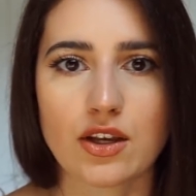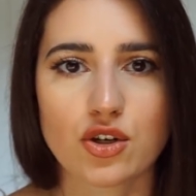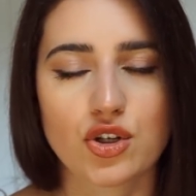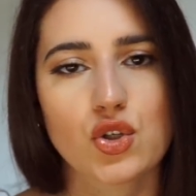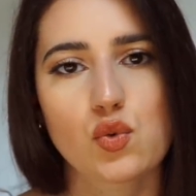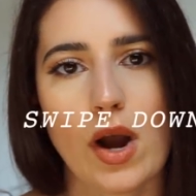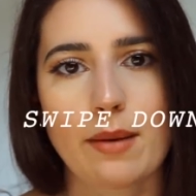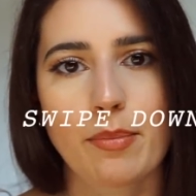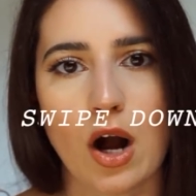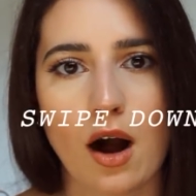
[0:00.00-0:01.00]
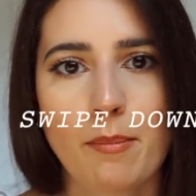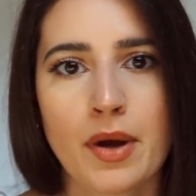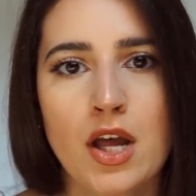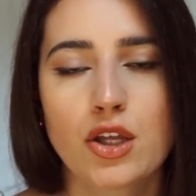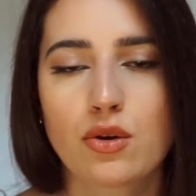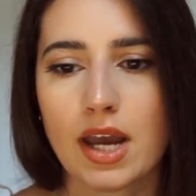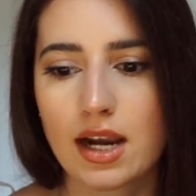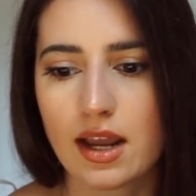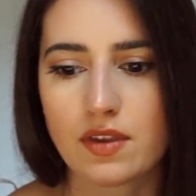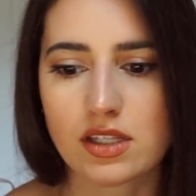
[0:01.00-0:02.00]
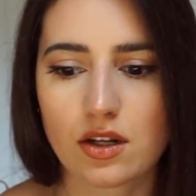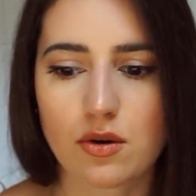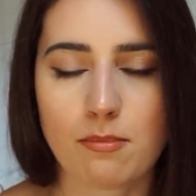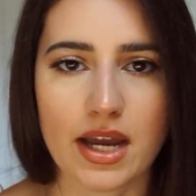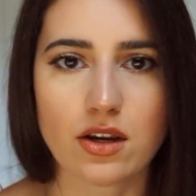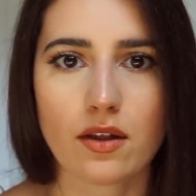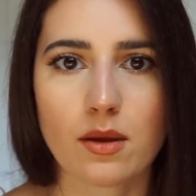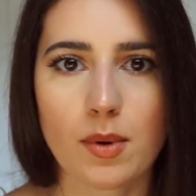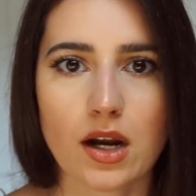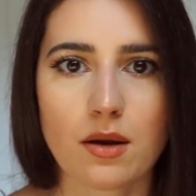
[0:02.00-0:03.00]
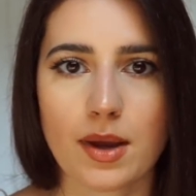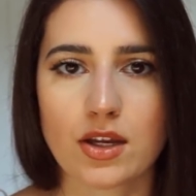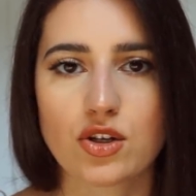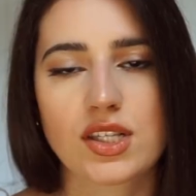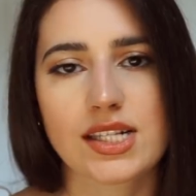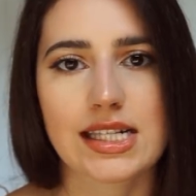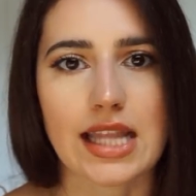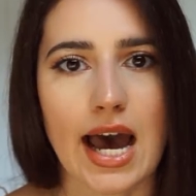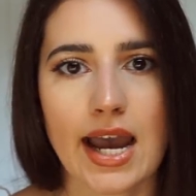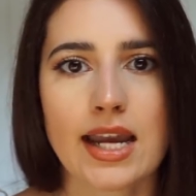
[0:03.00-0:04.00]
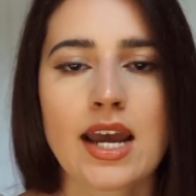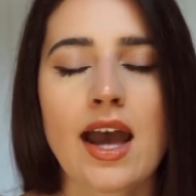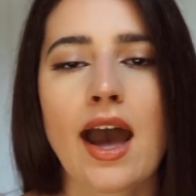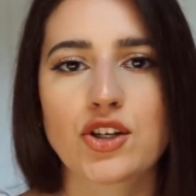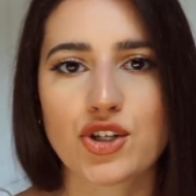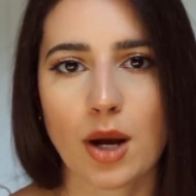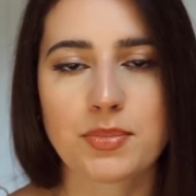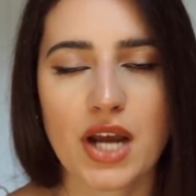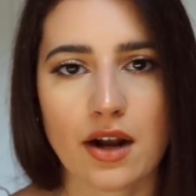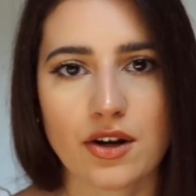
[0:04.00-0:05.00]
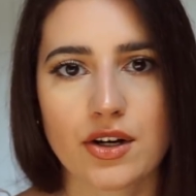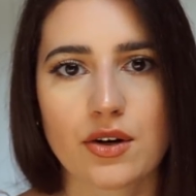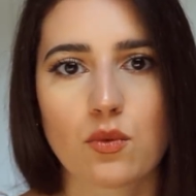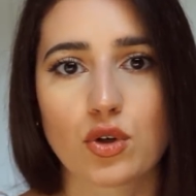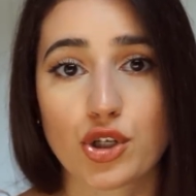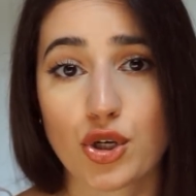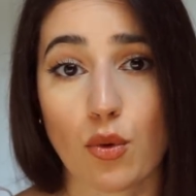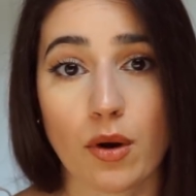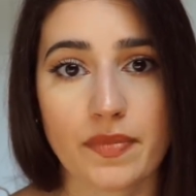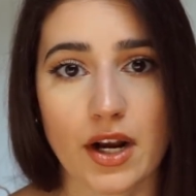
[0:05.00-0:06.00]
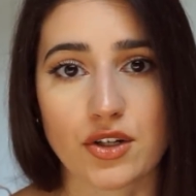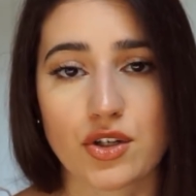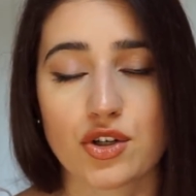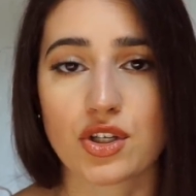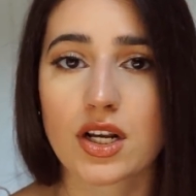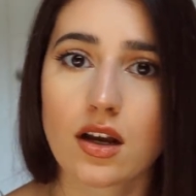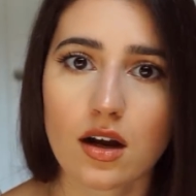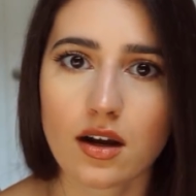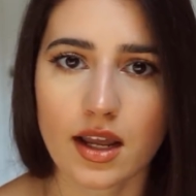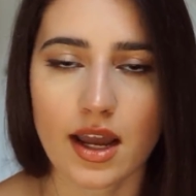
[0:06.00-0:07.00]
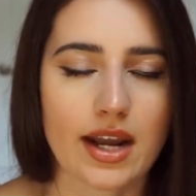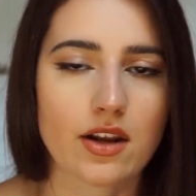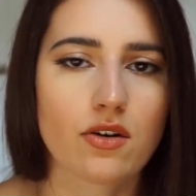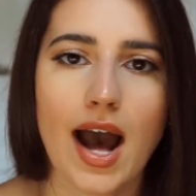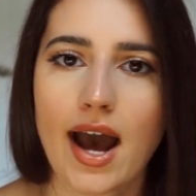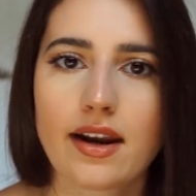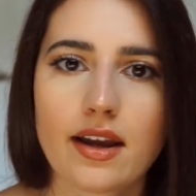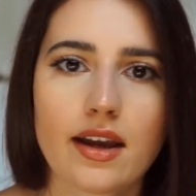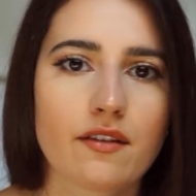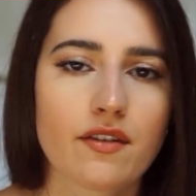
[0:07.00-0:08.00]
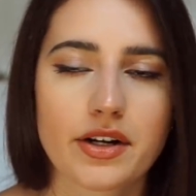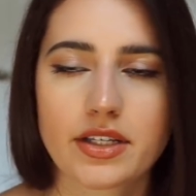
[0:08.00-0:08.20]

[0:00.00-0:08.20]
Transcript: and you just swipe up, you get like this little menu on the bottom and you just slide and ShopTagger will show up there. So you just click on it and it'll add it in a very